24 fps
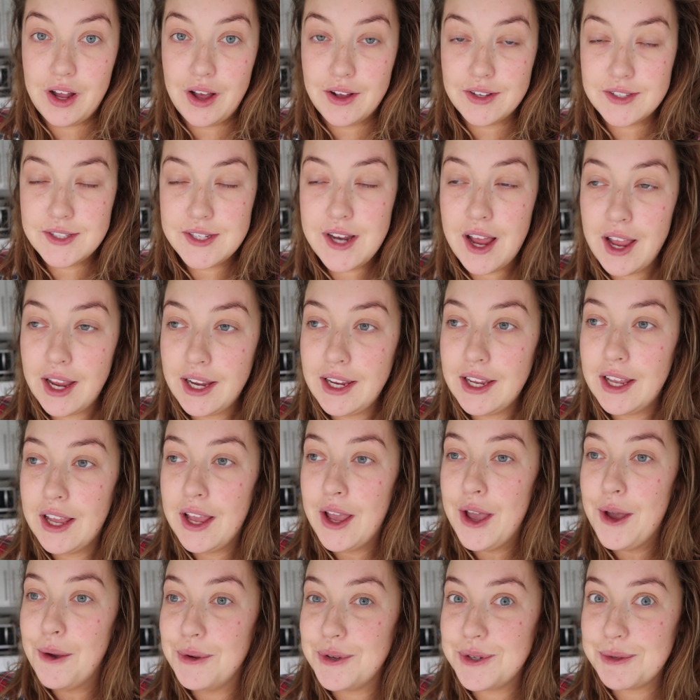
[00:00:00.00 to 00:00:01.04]
last night,
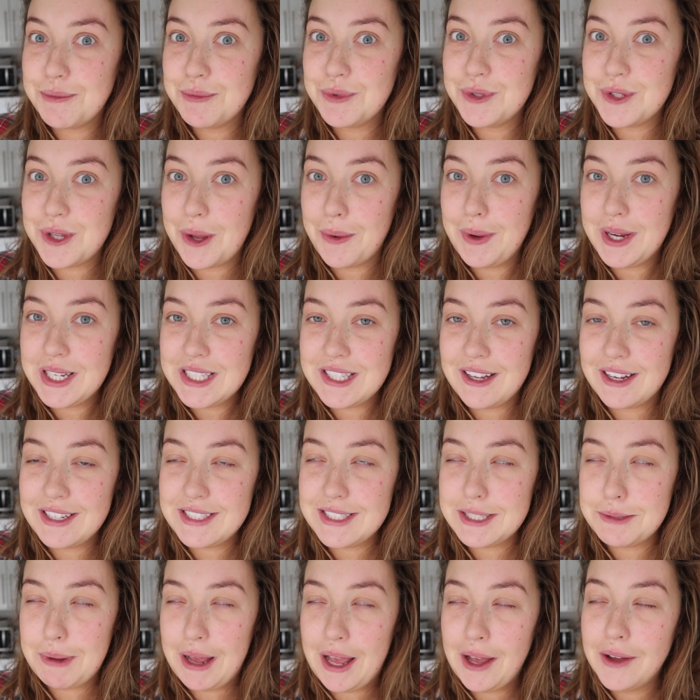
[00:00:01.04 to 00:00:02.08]
which I'm so
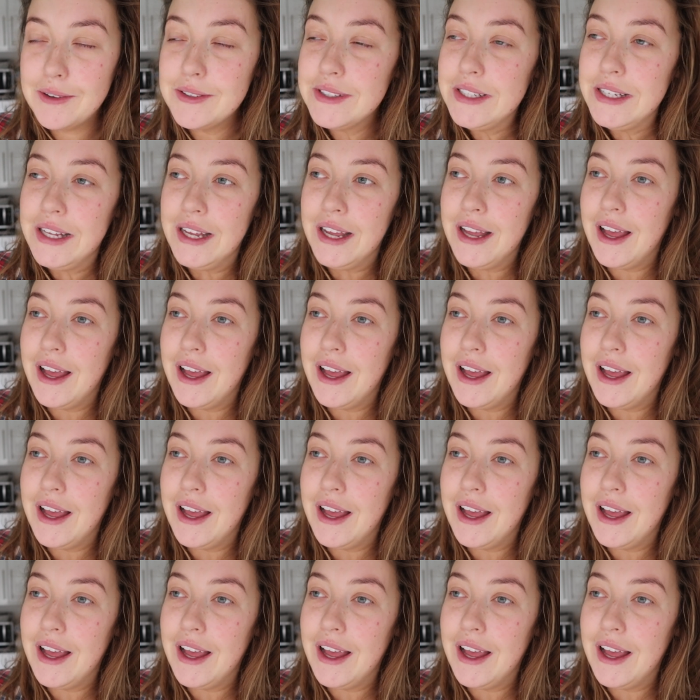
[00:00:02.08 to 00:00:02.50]
excited about.